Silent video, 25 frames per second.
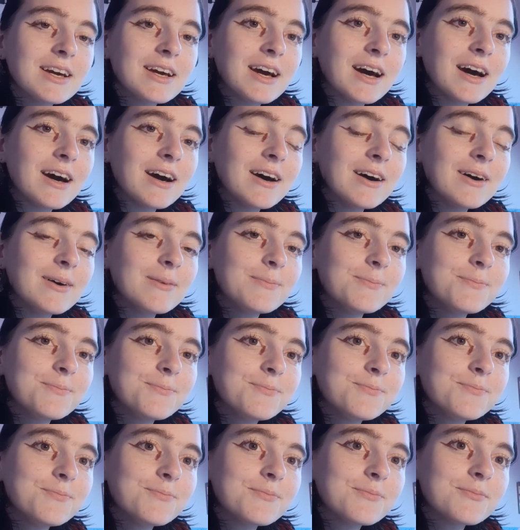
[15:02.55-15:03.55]

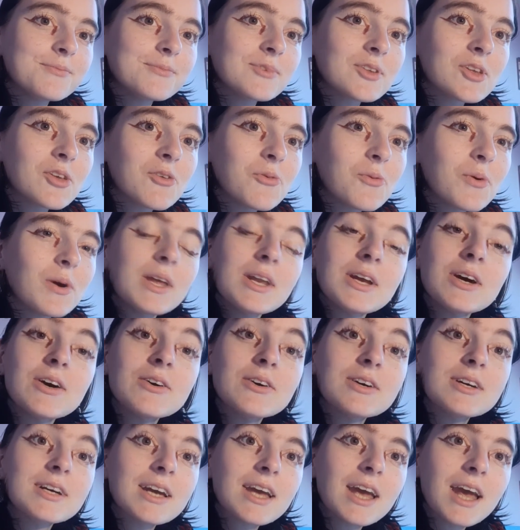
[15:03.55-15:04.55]
We don't
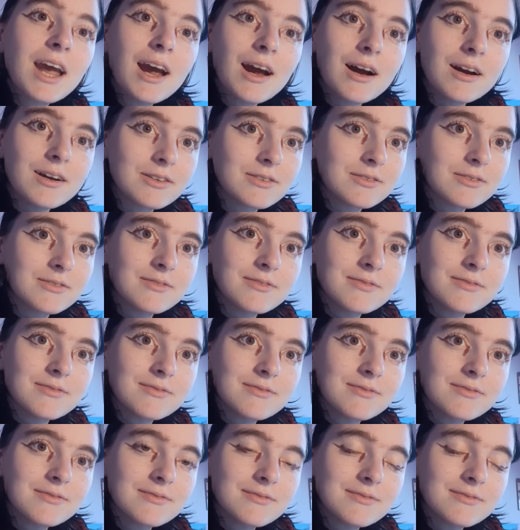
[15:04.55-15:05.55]
care.
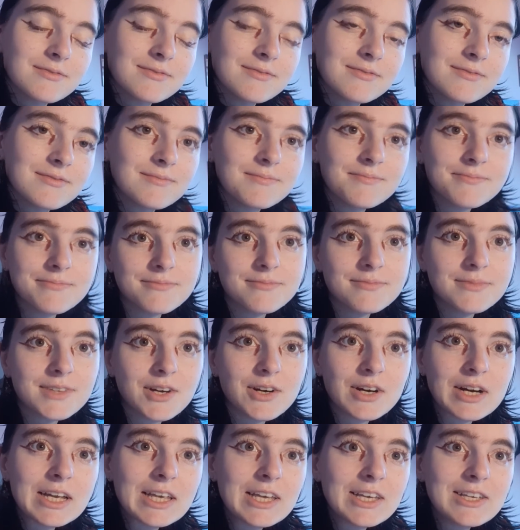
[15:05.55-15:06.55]

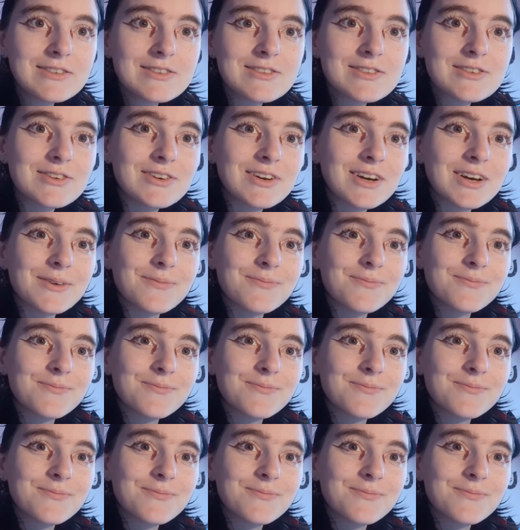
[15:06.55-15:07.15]
We're used to it.